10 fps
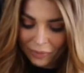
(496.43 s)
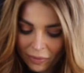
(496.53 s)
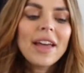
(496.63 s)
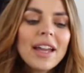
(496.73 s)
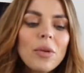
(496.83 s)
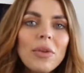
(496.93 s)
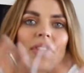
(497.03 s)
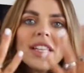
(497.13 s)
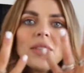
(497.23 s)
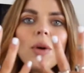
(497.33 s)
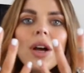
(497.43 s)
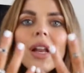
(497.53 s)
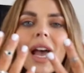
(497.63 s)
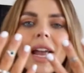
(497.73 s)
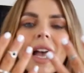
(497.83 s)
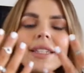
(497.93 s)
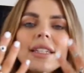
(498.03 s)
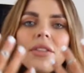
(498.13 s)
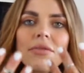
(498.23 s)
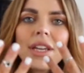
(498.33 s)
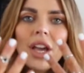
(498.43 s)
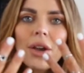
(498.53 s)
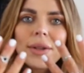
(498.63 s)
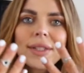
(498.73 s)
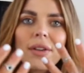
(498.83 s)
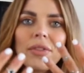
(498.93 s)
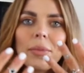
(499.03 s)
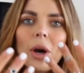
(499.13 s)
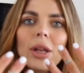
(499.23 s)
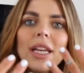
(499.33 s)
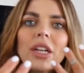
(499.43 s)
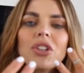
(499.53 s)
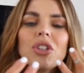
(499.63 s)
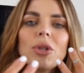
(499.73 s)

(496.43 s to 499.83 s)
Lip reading: Then with this one, I added 3 coats of the polish.